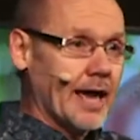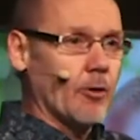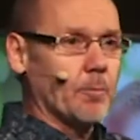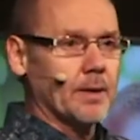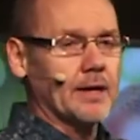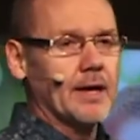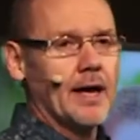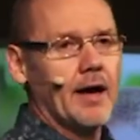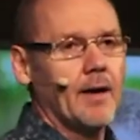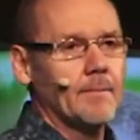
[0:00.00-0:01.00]
and helping
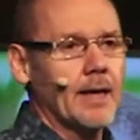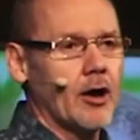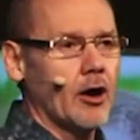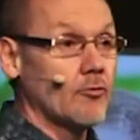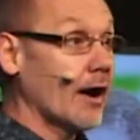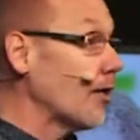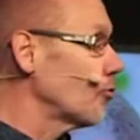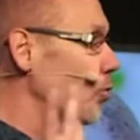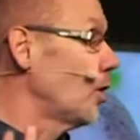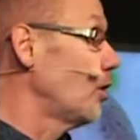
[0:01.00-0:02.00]

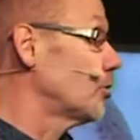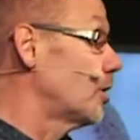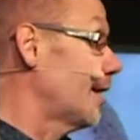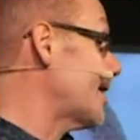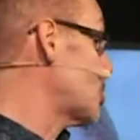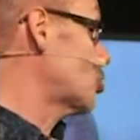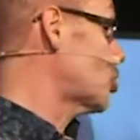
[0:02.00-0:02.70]
around the world. And last